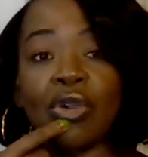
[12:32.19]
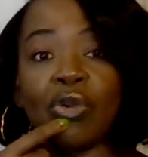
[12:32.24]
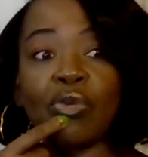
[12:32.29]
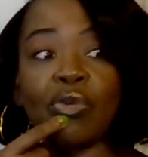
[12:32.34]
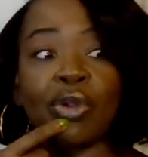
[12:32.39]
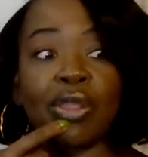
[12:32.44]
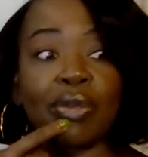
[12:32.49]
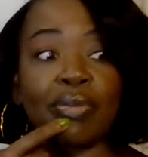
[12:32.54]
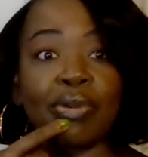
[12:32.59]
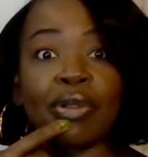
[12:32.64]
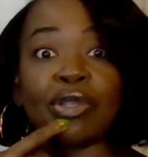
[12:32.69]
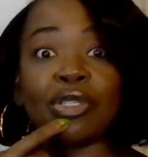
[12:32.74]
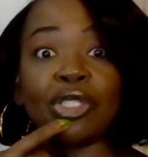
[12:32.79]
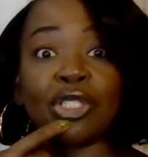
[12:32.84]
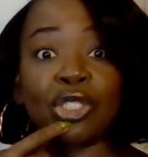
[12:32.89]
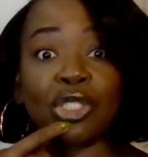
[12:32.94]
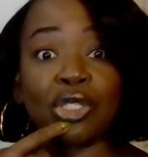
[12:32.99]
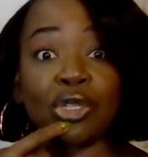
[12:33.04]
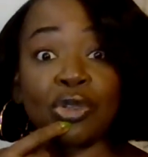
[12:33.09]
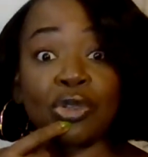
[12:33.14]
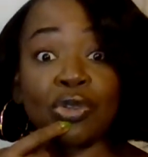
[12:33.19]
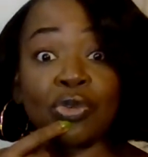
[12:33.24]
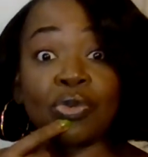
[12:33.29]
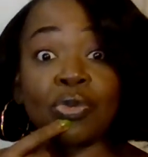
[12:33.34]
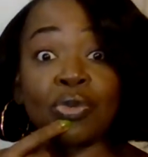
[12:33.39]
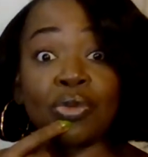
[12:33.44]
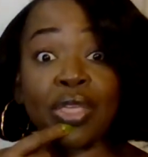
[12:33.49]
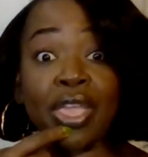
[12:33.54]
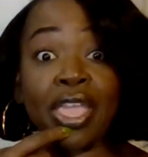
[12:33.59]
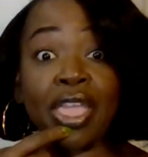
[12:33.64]
When a person show you
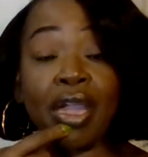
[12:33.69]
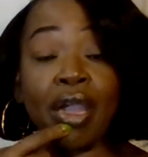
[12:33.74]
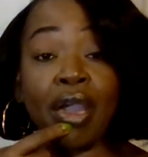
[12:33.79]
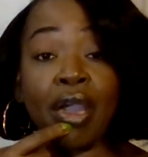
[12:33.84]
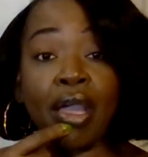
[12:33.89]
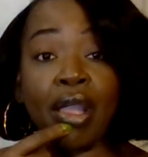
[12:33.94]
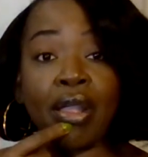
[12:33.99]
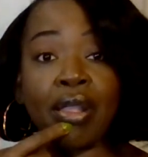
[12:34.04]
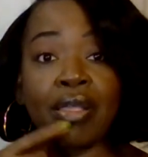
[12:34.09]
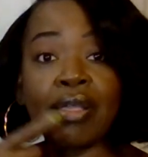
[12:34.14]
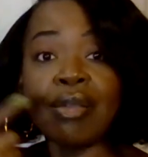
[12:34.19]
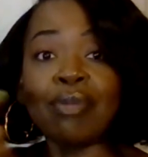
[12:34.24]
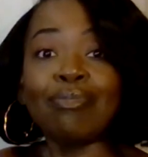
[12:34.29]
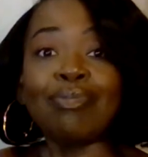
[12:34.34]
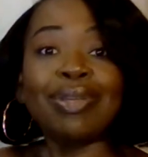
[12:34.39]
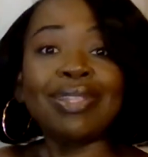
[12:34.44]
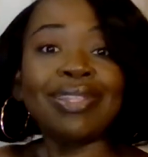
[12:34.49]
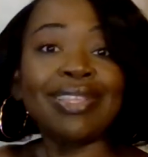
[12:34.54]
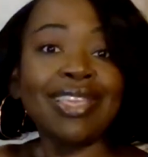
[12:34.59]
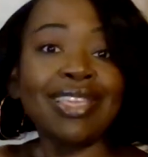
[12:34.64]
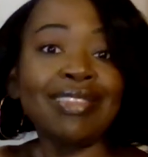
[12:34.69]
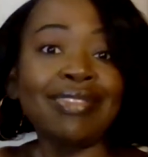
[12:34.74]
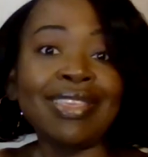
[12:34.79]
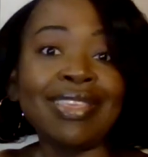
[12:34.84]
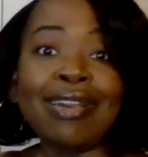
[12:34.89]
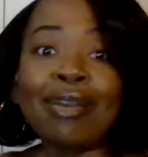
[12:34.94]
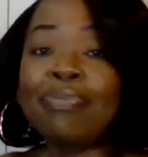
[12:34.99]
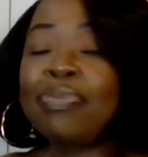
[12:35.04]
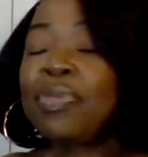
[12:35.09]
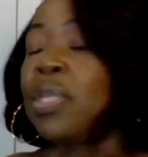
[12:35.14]
who they are, believe
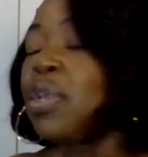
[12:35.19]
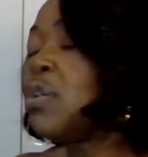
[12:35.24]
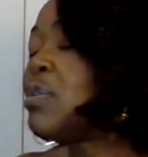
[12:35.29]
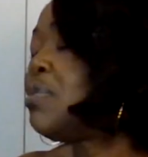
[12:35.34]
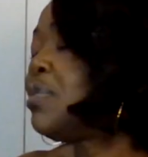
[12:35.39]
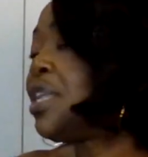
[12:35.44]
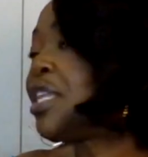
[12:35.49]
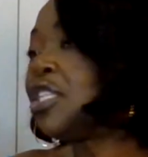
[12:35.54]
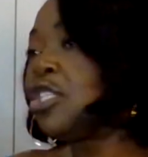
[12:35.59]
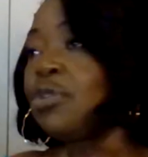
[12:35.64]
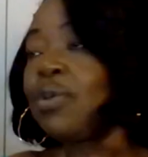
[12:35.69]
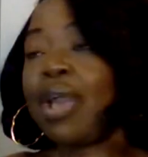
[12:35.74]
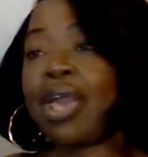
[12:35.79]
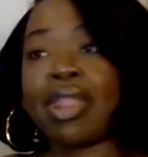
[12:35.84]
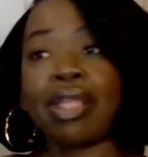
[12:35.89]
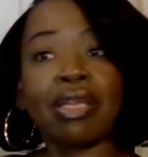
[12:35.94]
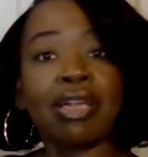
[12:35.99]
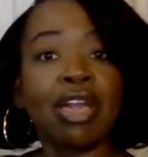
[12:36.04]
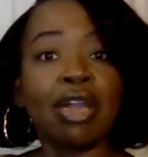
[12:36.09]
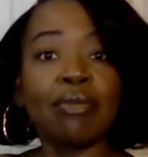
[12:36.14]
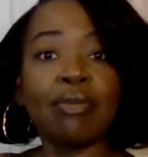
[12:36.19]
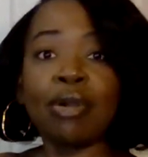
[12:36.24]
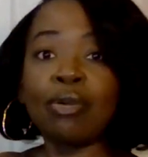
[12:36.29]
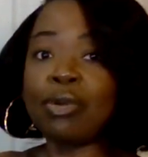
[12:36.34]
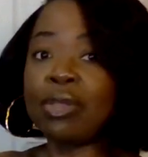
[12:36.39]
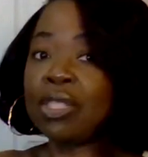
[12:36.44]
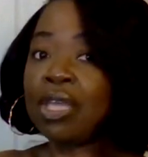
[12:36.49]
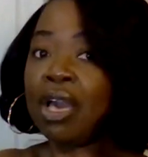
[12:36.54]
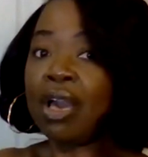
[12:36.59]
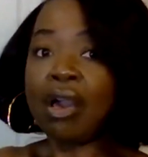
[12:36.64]
them. We try to come up
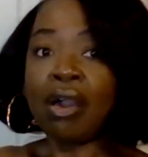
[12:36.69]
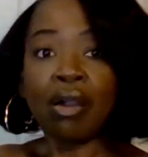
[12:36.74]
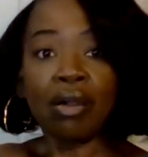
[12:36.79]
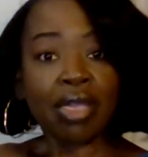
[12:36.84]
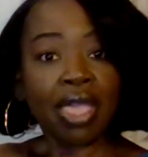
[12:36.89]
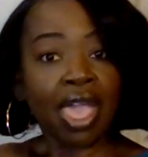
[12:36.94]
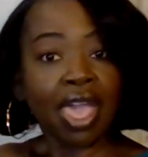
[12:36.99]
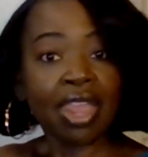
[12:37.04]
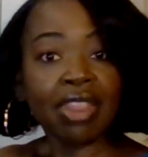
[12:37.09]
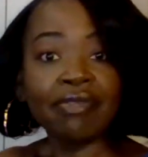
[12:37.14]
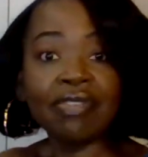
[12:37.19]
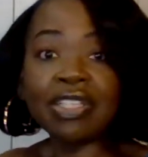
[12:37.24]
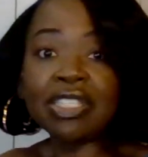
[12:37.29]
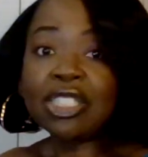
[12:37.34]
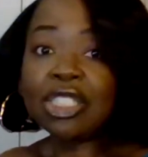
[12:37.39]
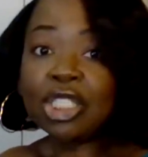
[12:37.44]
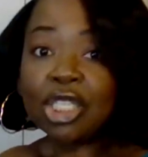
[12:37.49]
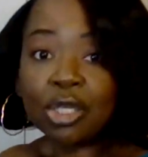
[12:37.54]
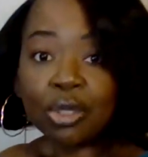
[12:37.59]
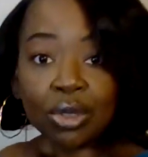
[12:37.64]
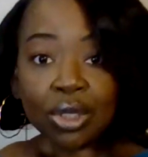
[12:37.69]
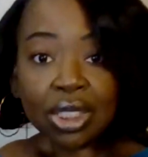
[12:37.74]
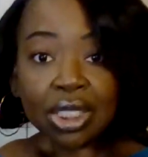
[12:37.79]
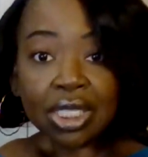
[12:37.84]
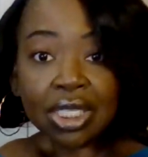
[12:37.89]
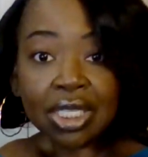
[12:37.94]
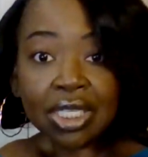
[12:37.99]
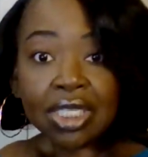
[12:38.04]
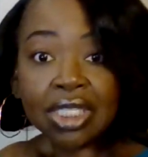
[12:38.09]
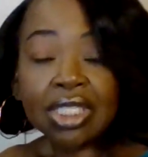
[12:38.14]
with all kind of
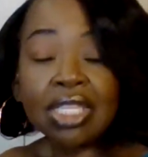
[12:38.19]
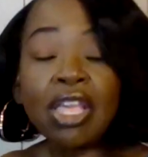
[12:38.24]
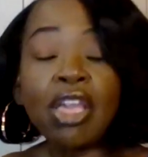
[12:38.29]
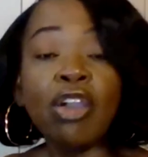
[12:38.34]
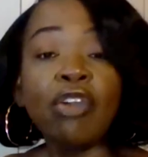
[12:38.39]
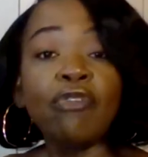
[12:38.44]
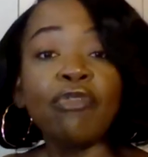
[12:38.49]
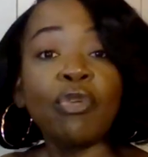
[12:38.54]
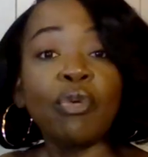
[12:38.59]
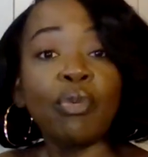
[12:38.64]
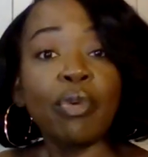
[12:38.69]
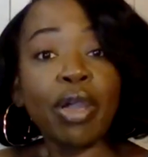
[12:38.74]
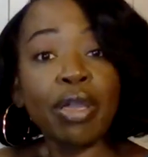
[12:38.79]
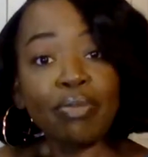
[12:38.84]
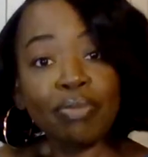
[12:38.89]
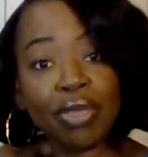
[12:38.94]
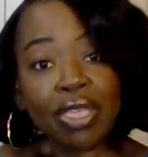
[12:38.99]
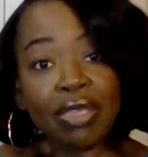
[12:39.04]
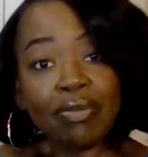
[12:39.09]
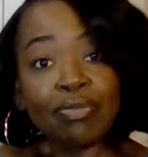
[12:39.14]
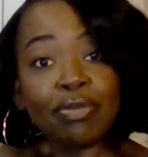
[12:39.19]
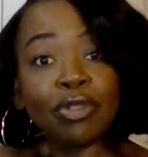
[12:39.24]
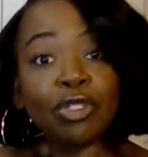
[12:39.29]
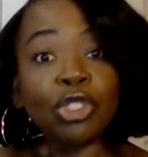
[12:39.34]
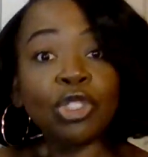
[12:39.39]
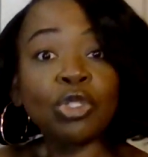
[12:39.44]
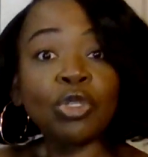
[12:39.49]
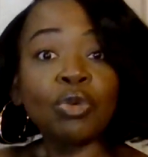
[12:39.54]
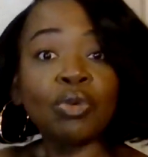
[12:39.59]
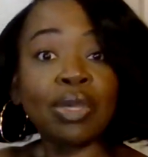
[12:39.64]
excuses for what people
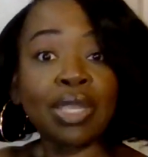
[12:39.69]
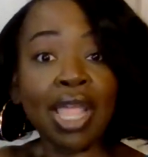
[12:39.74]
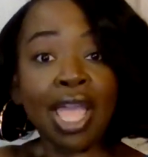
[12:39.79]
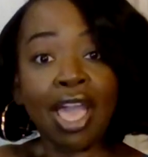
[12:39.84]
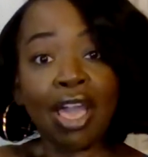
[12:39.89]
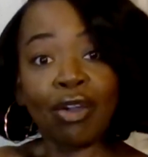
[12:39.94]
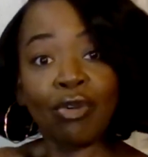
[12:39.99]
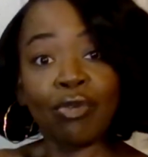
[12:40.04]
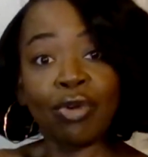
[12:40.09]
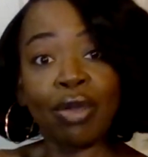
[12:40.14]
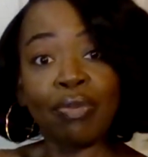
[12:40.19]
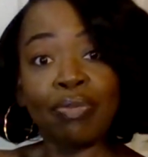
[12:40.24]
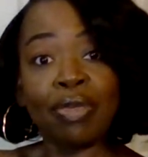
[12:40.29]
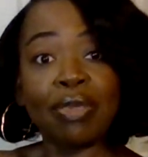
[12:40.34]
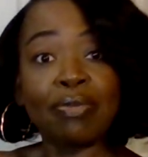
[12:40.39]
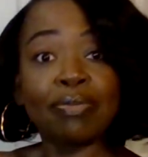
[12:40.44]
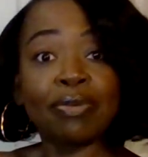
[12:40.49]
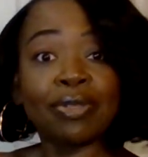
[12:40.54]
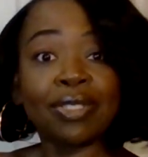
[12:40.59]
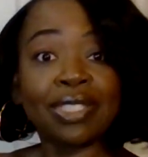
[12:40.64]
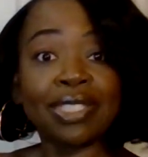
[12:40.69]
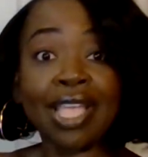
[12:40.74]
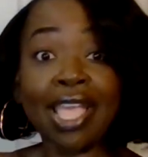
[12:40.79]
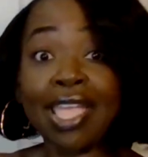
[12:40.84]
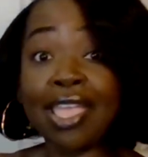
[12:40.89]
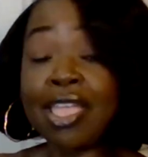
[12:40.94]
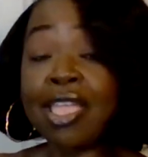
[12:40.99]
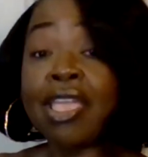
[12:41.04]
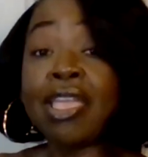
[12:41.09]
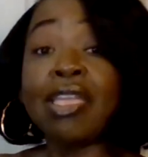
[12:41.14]
do and what people
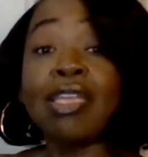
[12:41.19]
say.